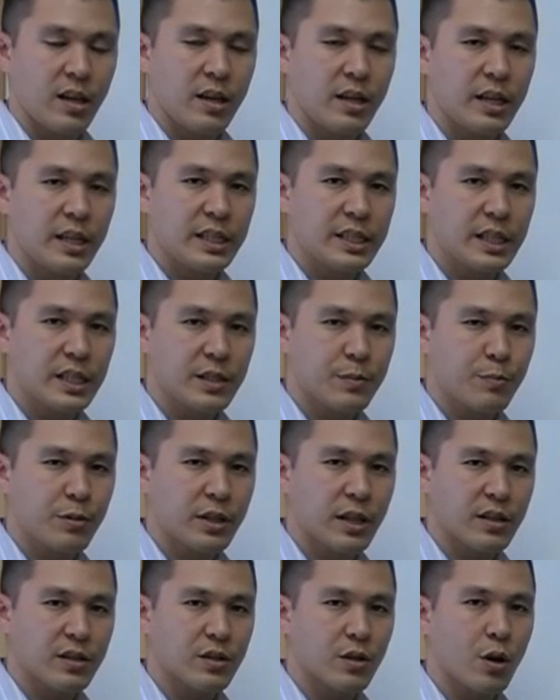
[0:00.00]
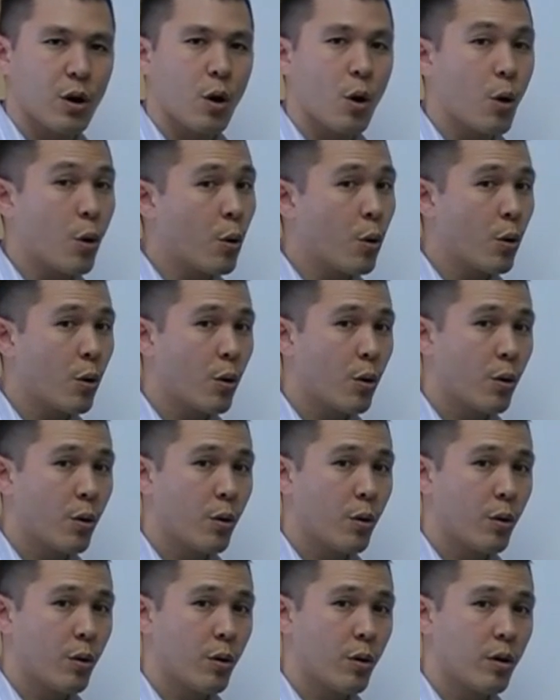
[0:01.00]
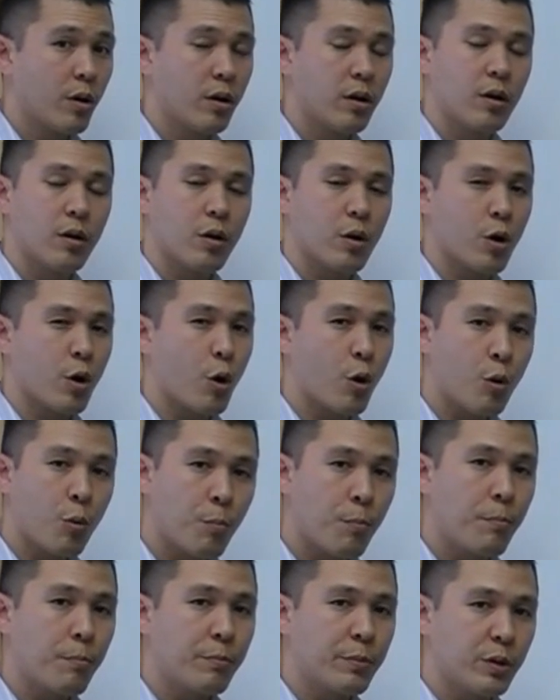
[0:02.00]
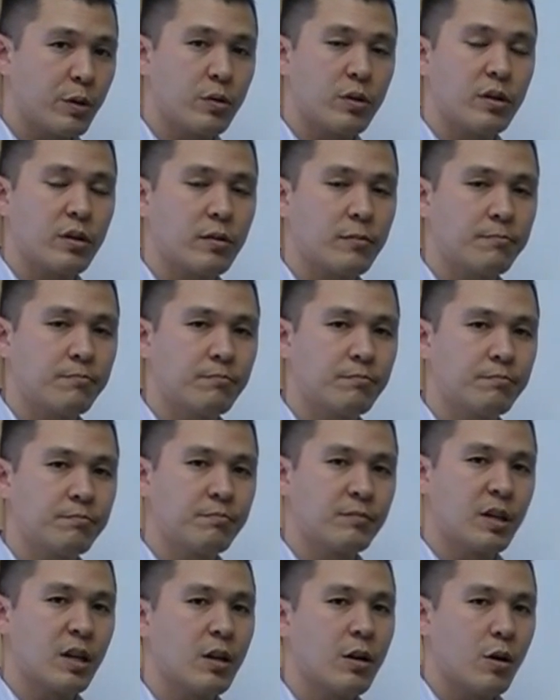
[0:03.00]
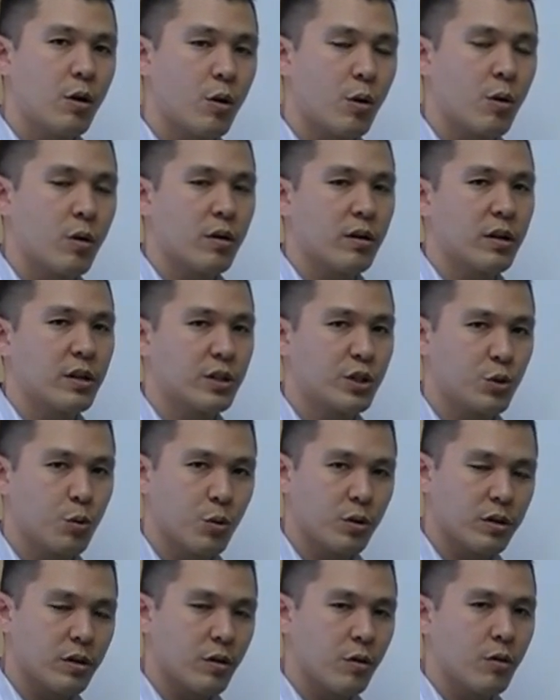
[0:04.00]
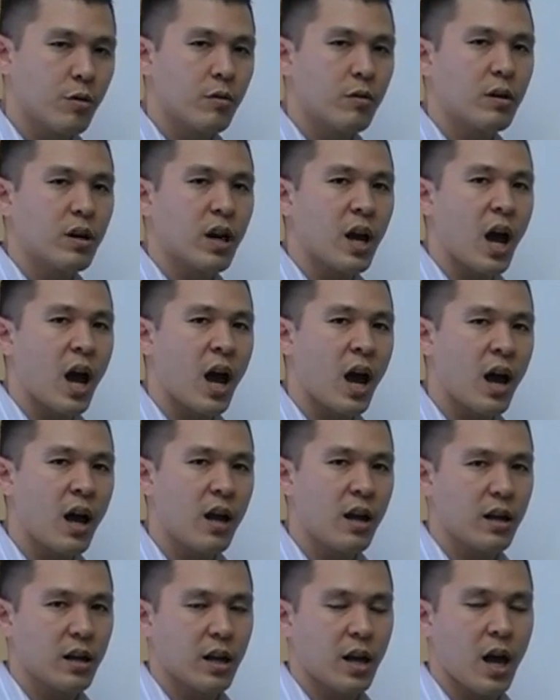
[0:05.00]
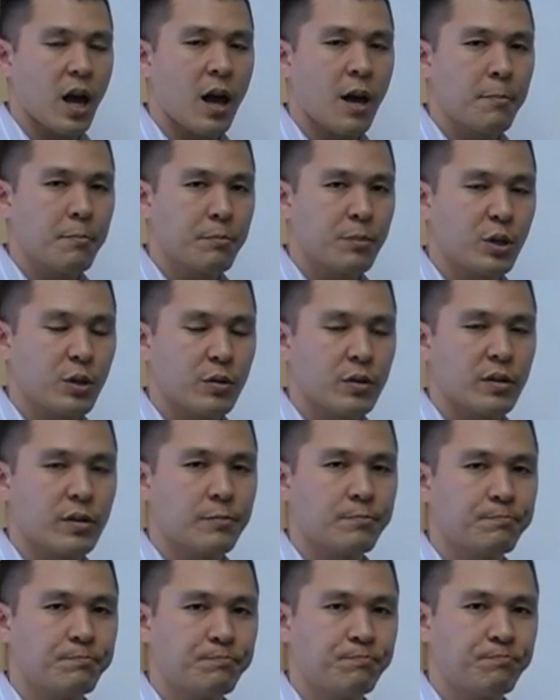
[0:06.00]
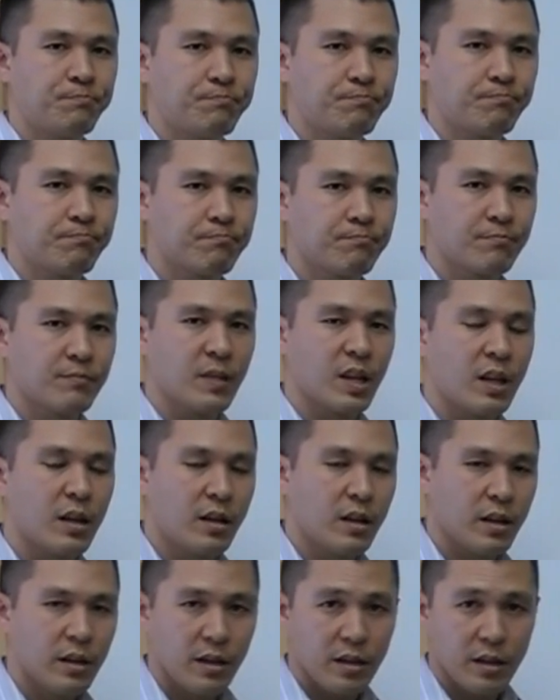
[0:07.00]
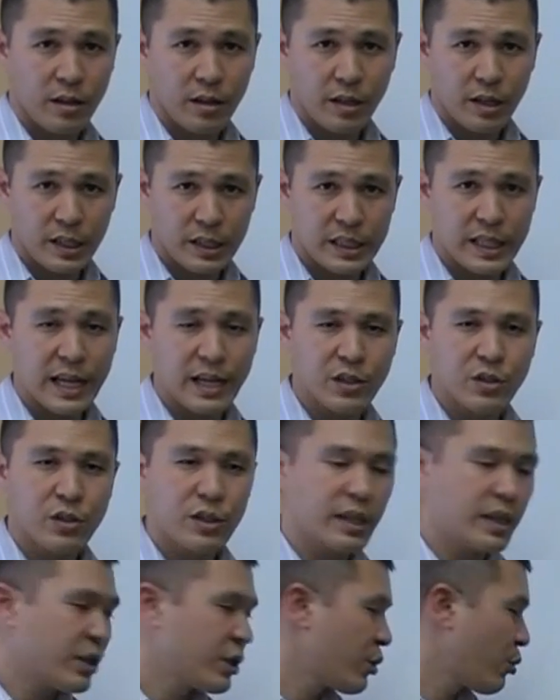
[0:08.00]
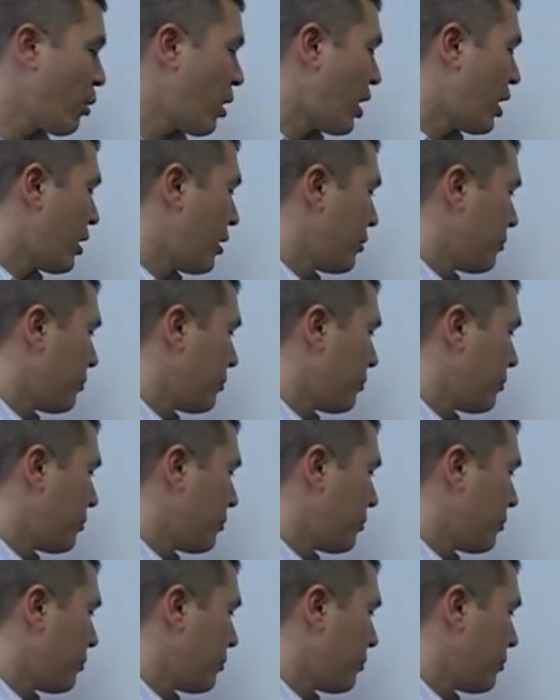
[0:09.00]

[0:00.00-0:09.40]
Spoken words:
Is this pronounced ko? Computer? Or a short O? Ka? Computer? It's actually a schwa.